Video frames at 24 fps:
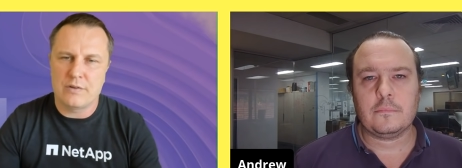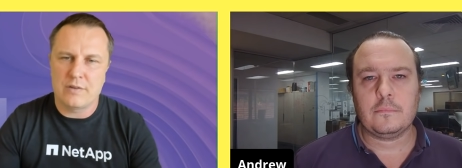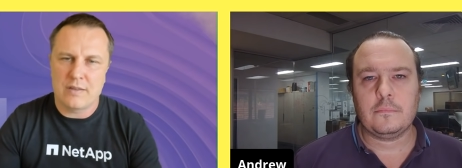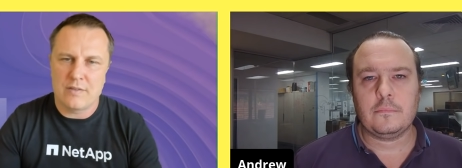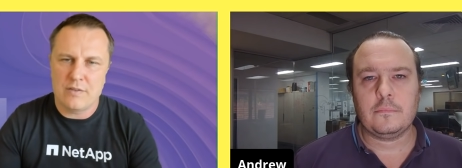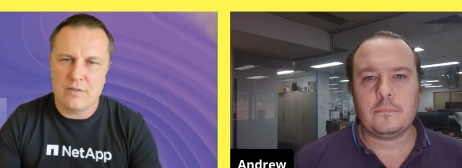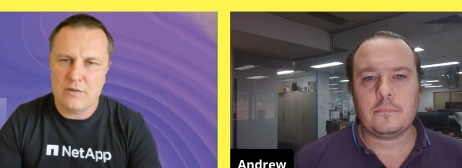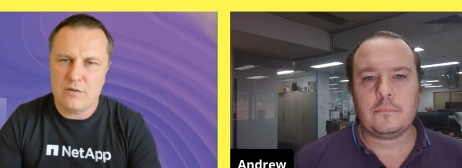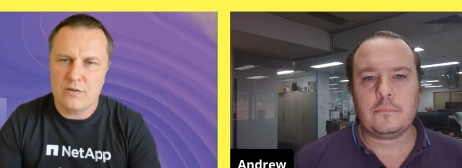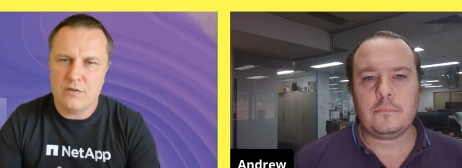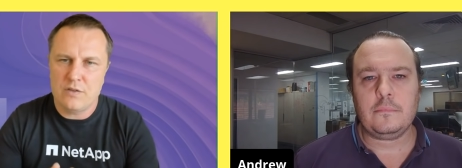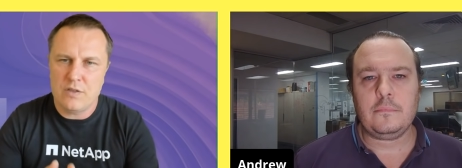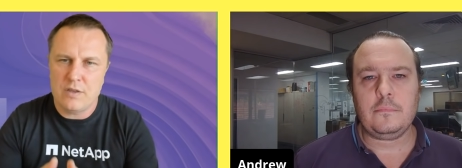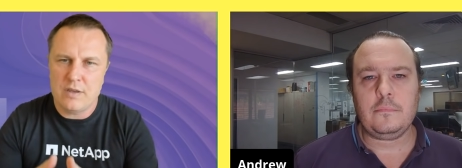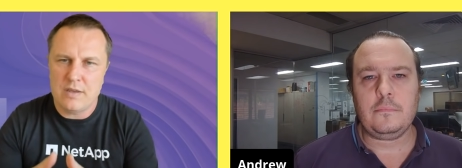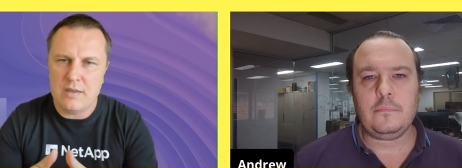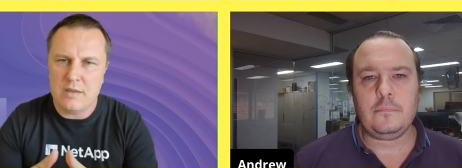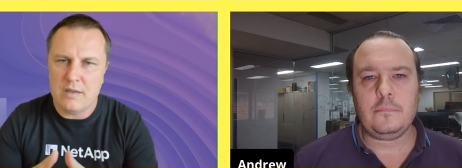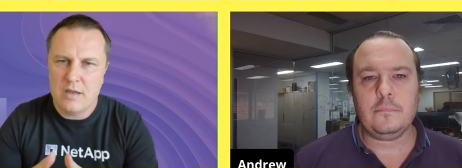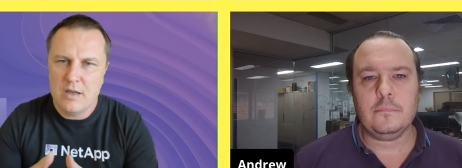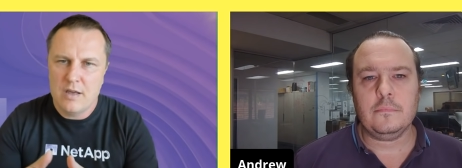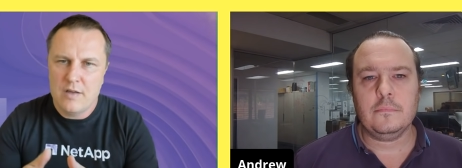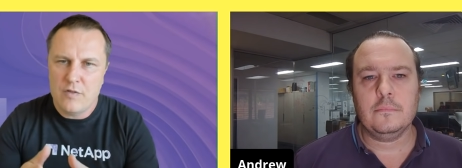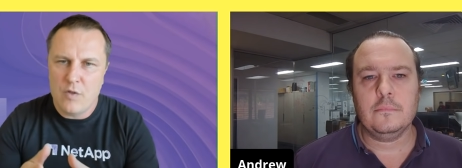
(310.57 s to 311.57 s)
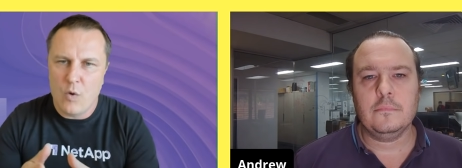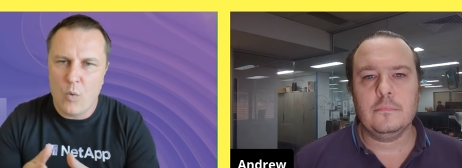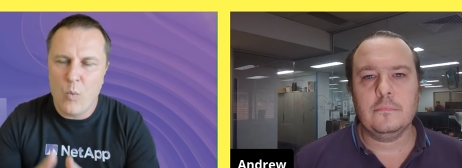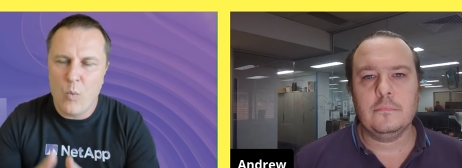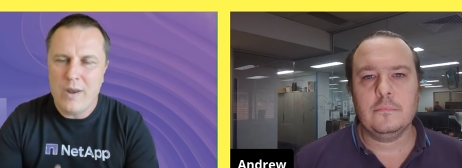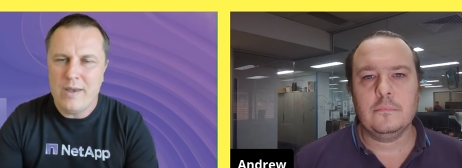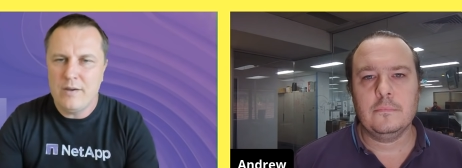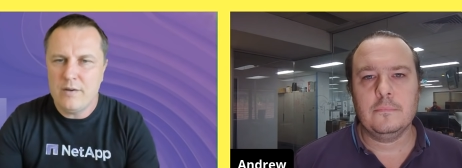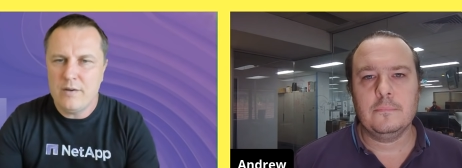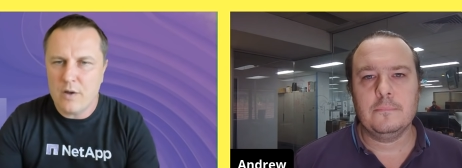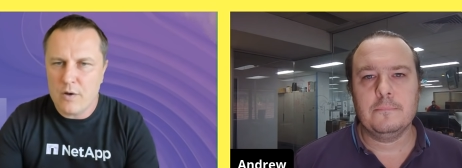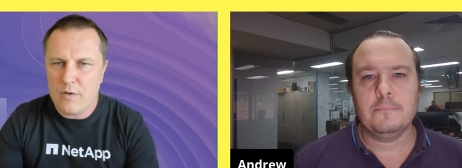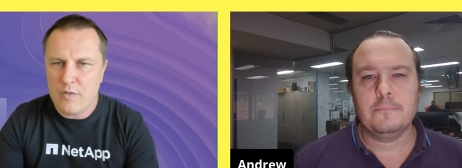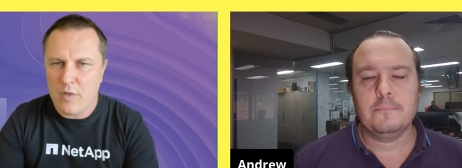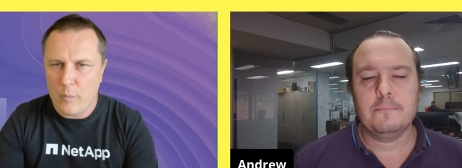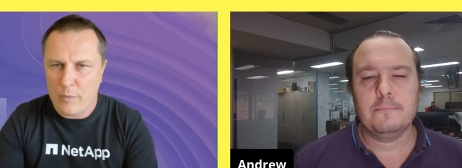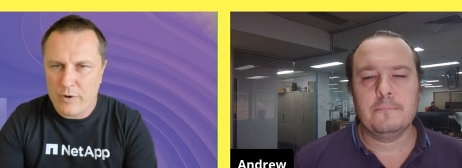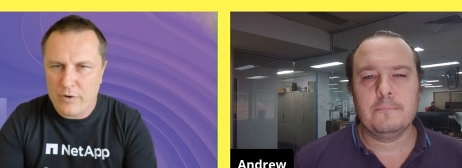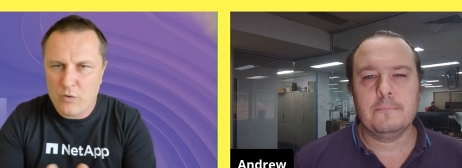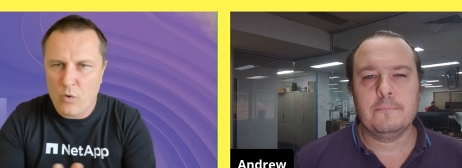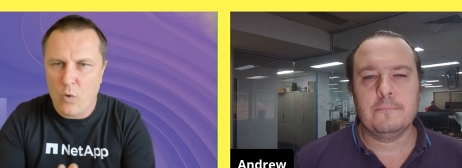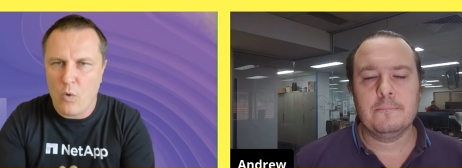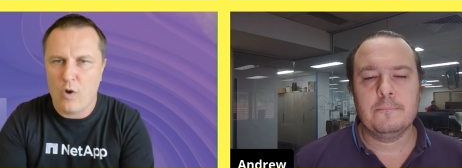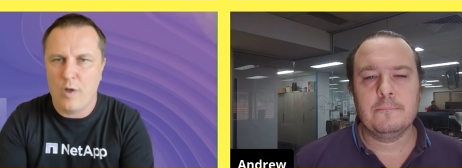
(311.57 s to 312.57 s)
Speaker 1: This is the the window that we
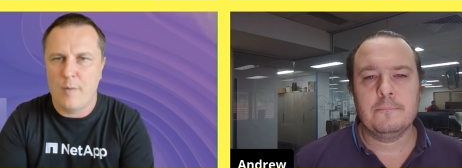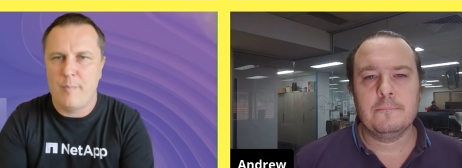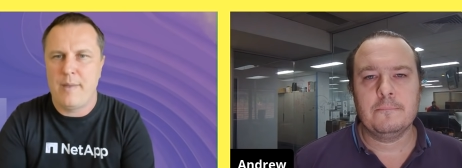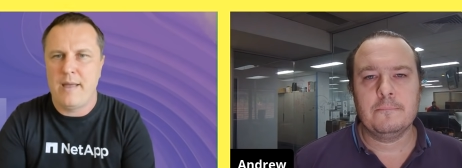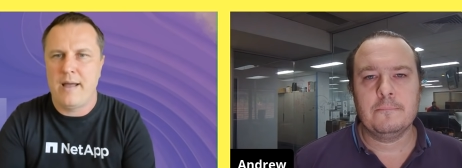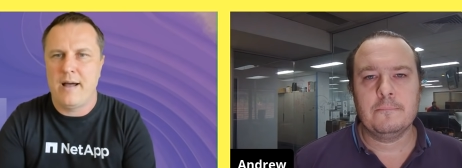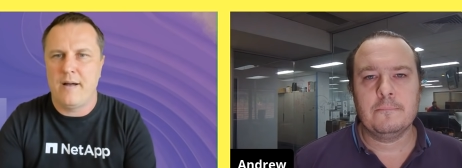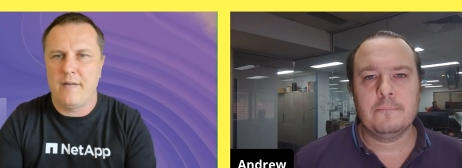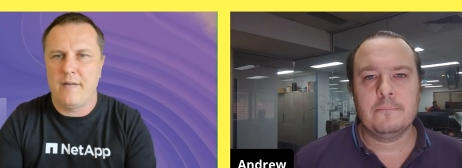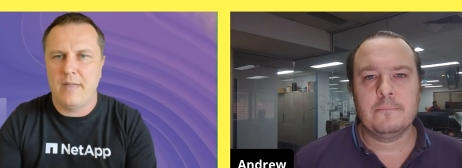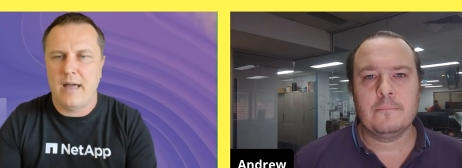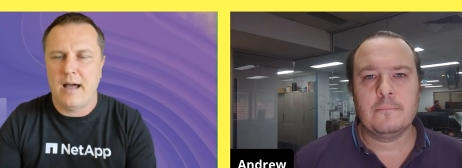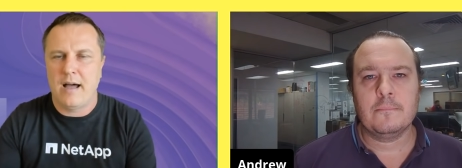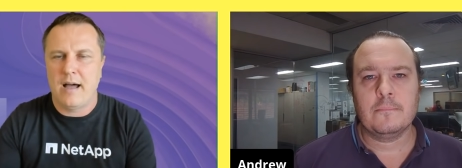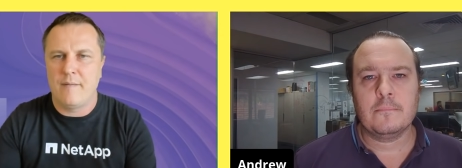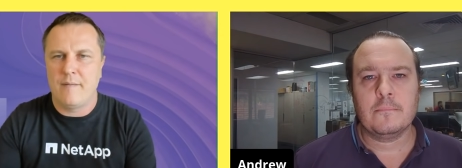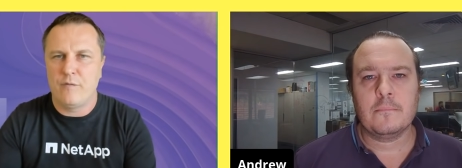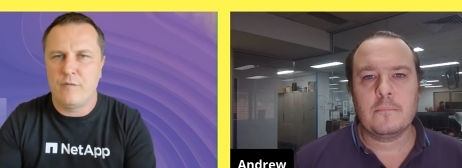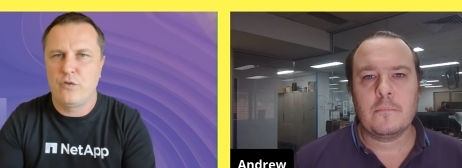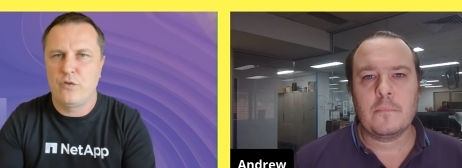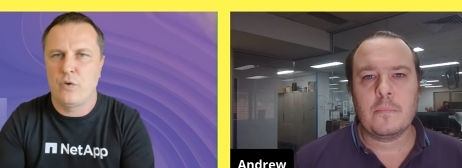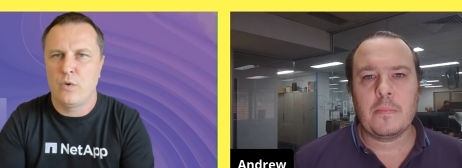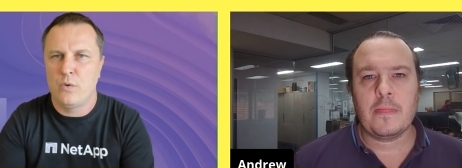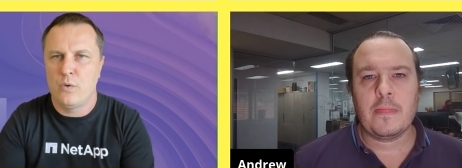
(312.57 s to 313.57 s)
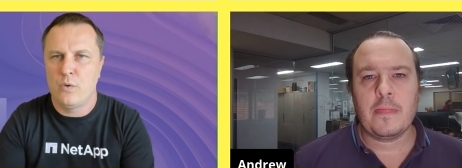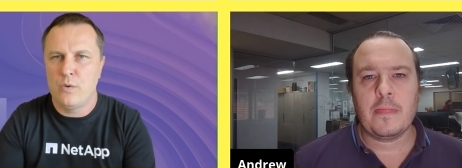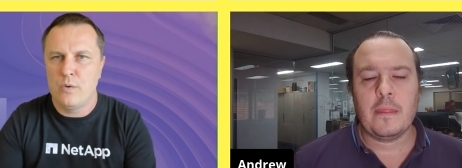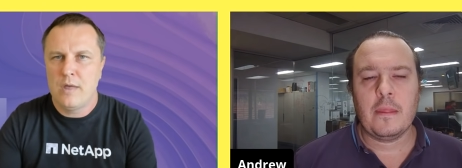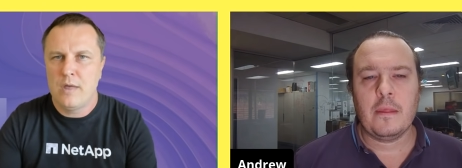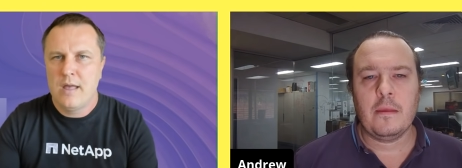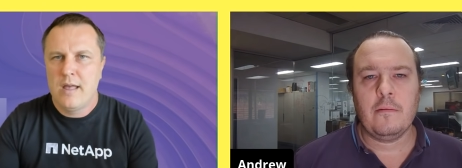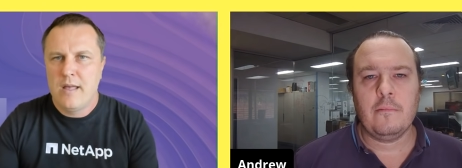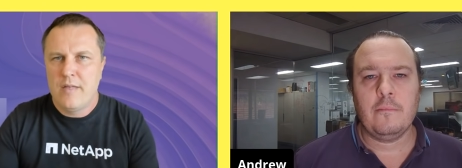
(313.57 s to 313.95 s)
talk about uh, to